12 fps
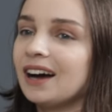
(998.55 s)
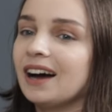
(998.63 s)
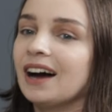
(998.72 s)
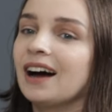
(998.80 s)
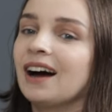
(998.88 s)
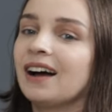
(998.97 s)

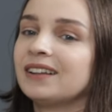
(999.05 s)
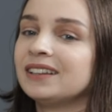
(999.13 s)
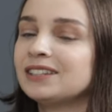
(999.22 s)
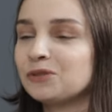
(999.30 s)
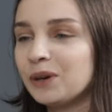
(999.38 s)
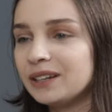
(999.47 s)
Uh,
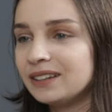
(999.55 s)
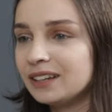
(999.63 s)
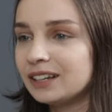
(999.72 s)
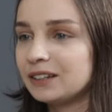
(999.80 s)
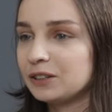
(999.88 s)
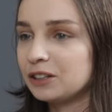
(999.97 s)
this is why I
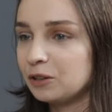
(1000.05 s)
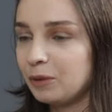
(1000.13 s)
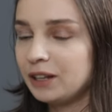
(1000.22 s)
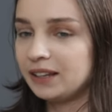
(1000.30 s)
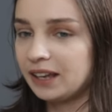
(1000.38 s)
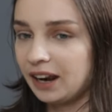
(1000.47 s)
think
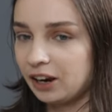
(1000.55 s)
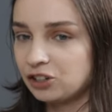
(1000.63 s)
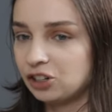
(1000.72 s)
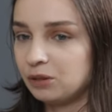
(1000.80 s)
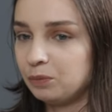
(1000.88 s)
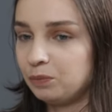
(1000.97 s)
debating can
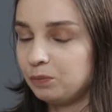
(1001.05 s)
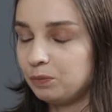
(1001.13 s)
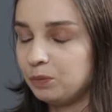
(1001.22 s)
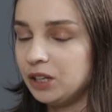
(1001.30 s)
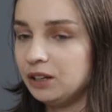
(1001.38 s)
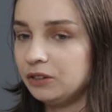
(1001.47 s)
actually
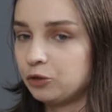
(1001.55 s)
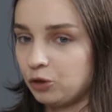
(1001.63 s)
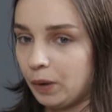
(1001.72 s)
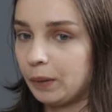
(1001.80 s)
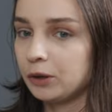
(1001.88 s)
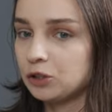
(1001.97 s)
be
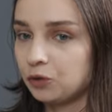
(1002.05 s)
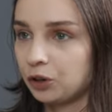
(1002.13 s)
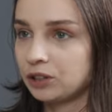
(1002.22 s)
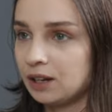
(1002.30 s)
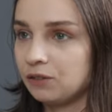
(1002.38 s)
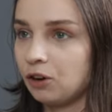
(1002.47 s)
tremendous
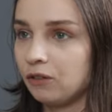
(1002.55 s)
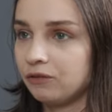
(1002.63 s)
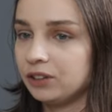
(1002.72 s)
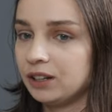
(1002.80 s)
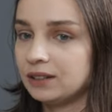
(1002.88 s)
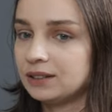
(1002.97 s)
for self
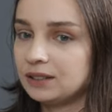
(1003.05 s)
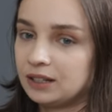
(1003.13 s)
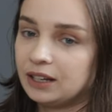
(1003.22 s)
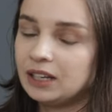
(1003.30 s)
confidence.